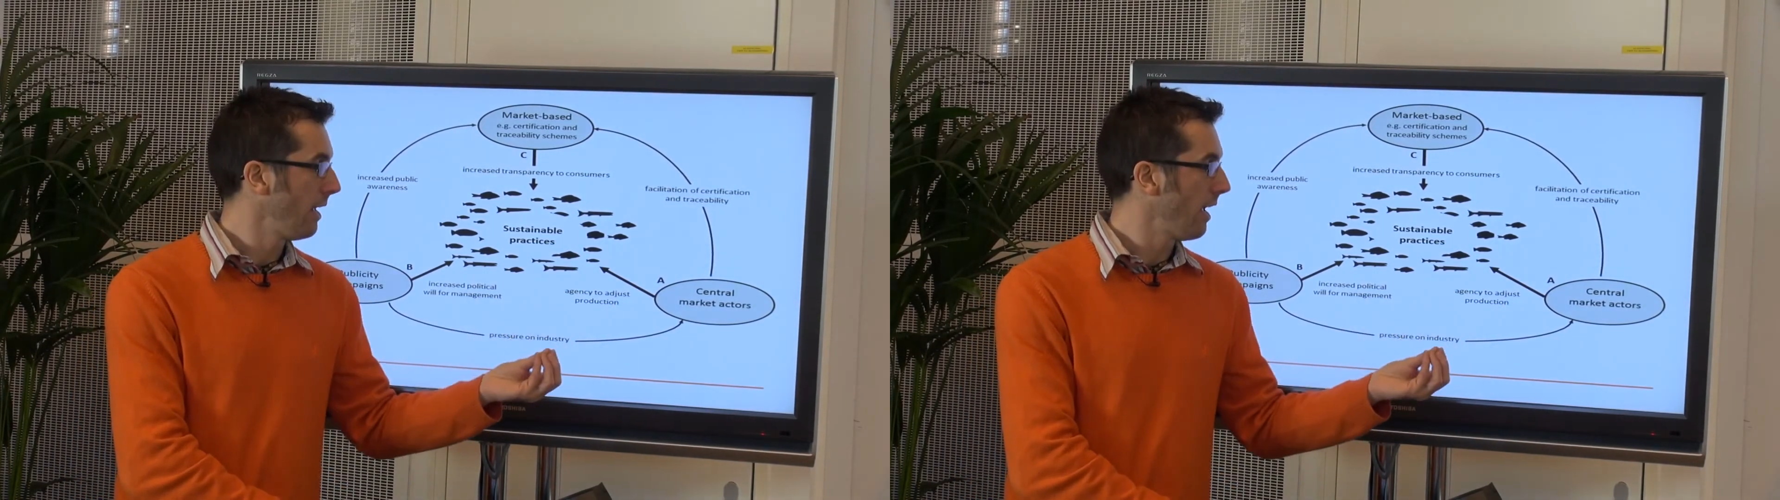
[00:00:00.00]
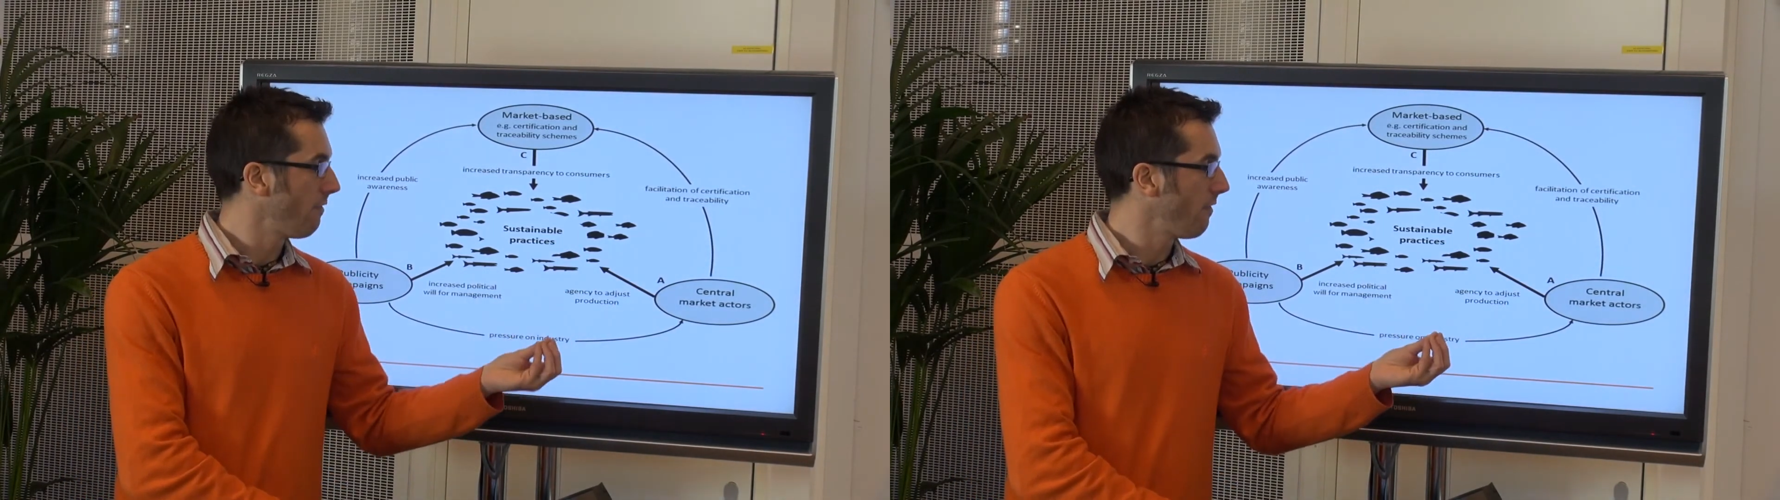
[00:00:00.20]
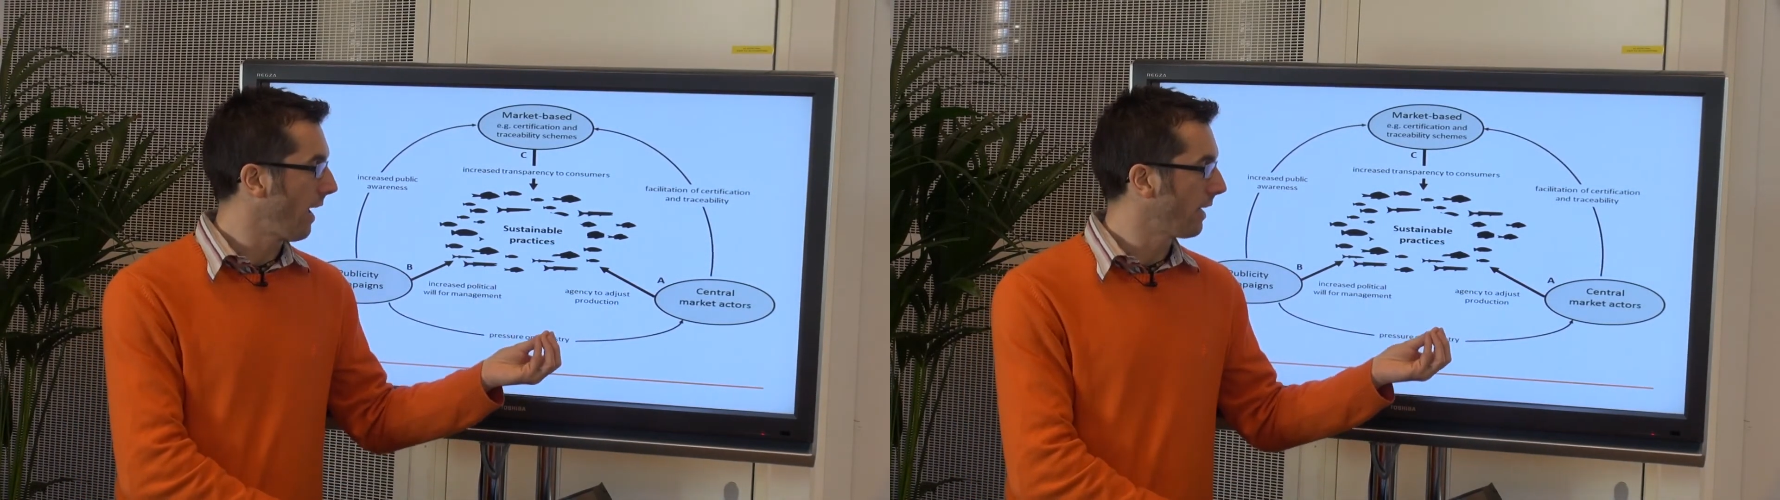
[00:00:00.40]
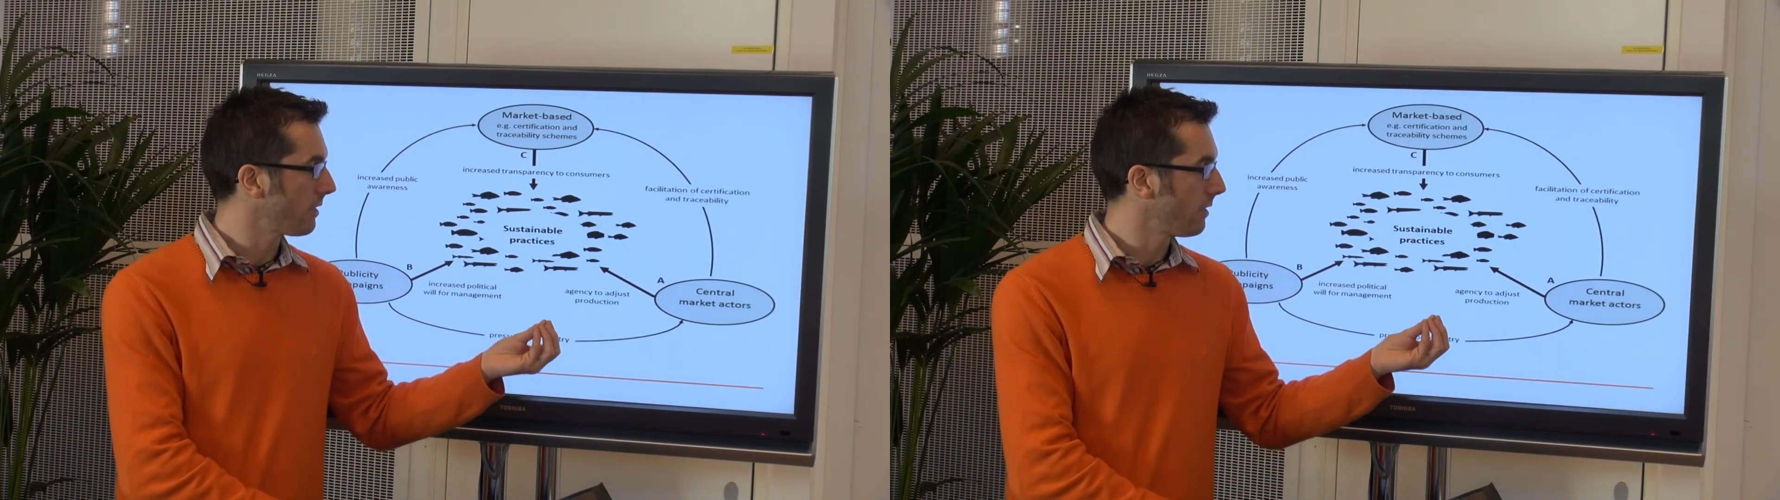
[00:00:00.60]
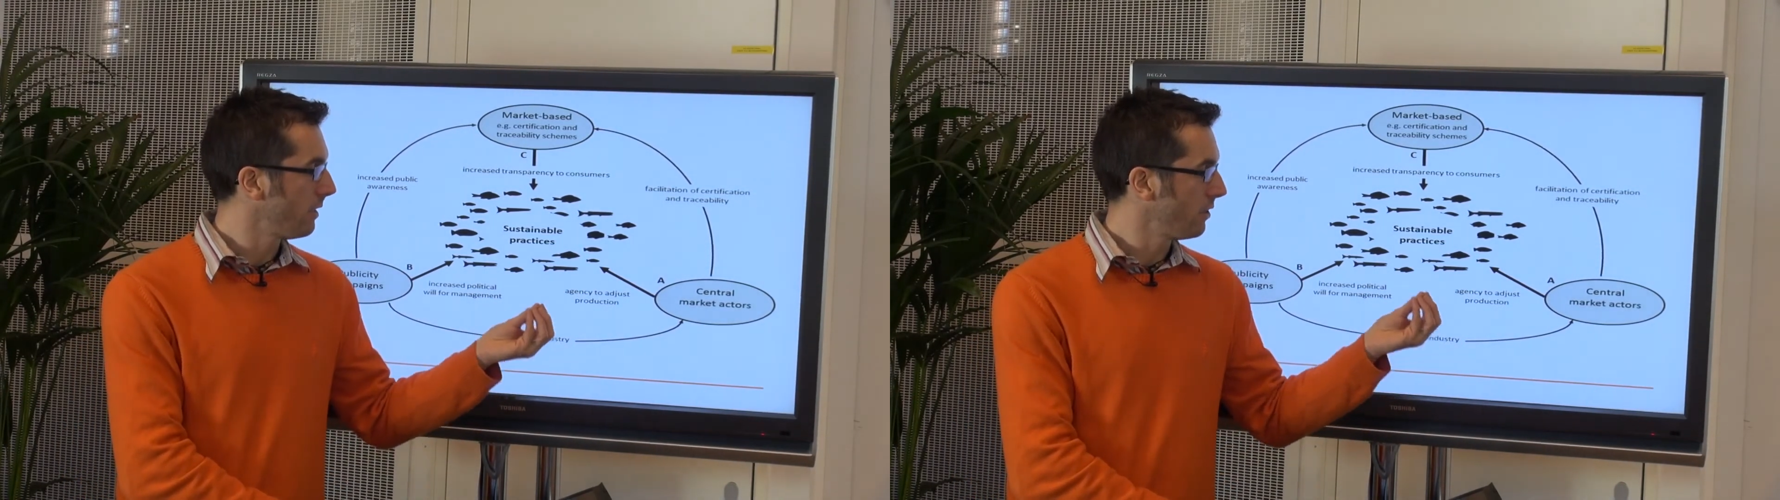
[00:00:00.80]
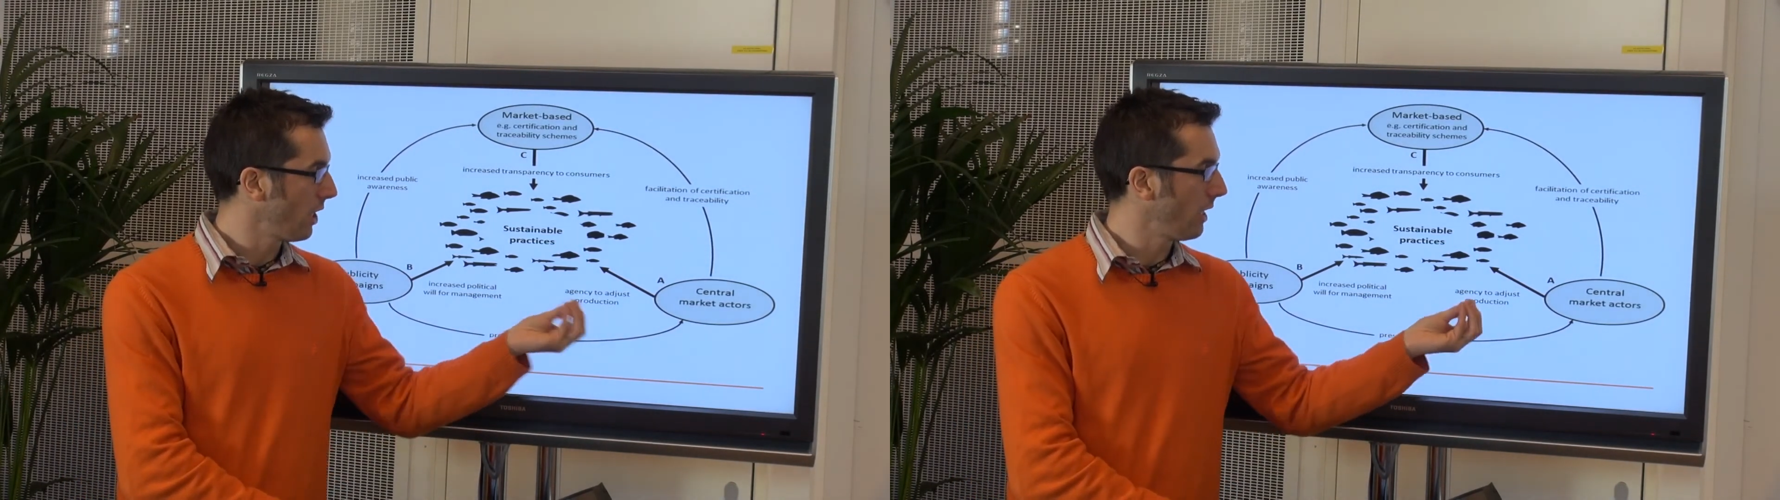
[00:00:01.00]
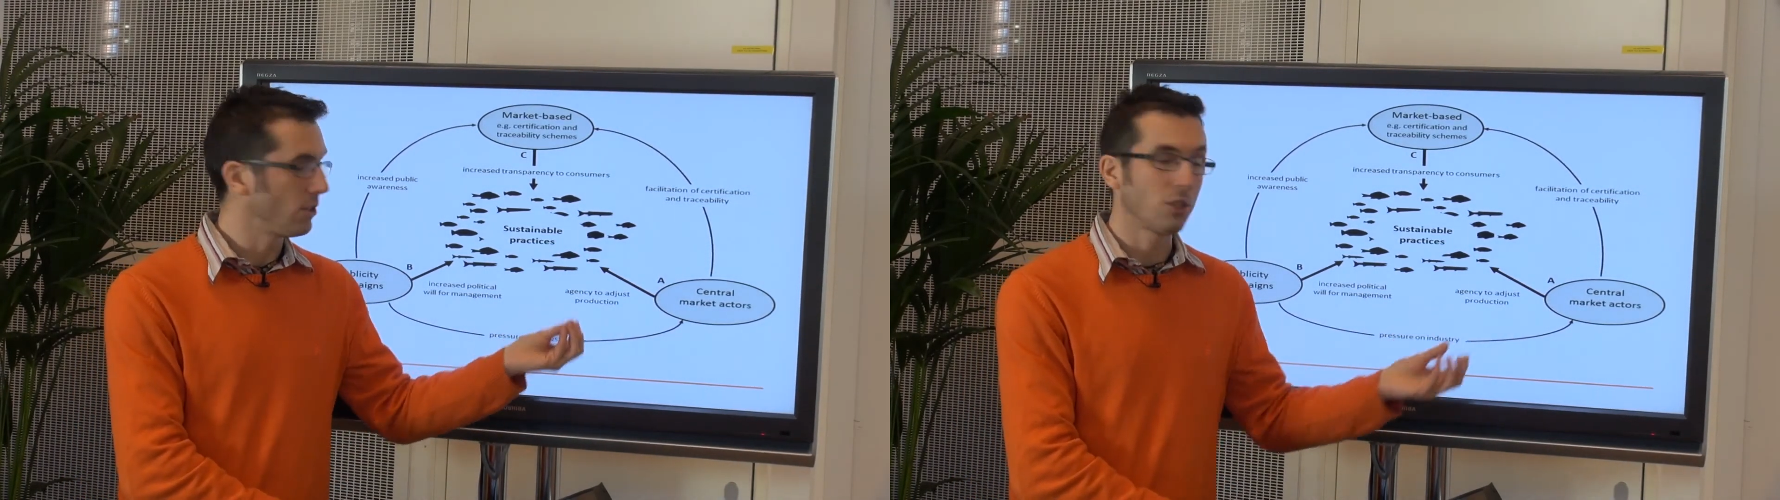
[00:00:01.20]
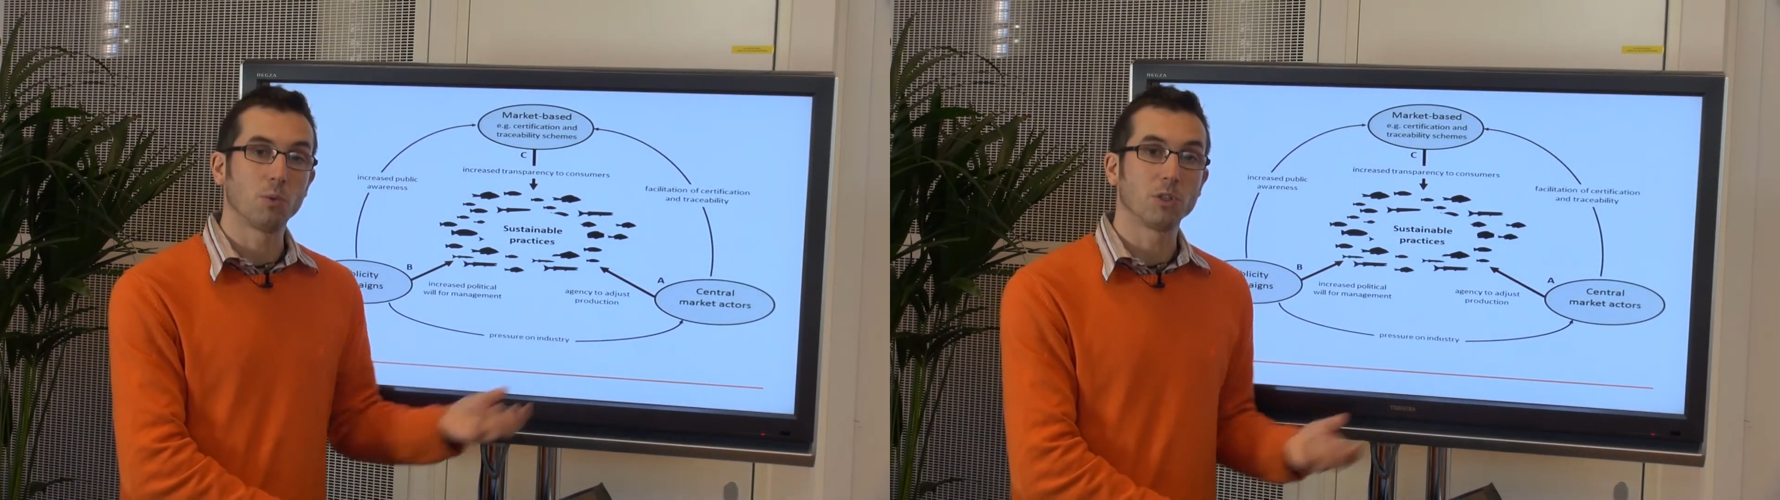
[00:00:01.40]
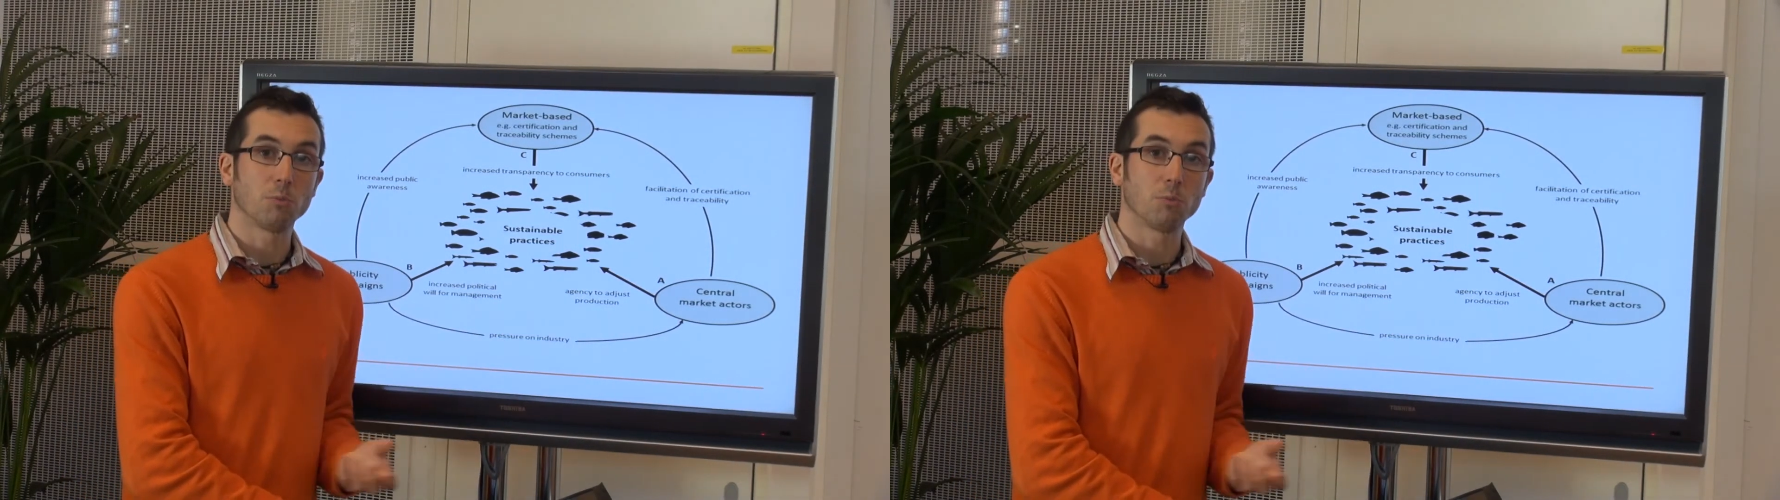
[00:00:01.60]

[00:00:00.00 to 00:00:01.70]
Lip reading: effect change towards a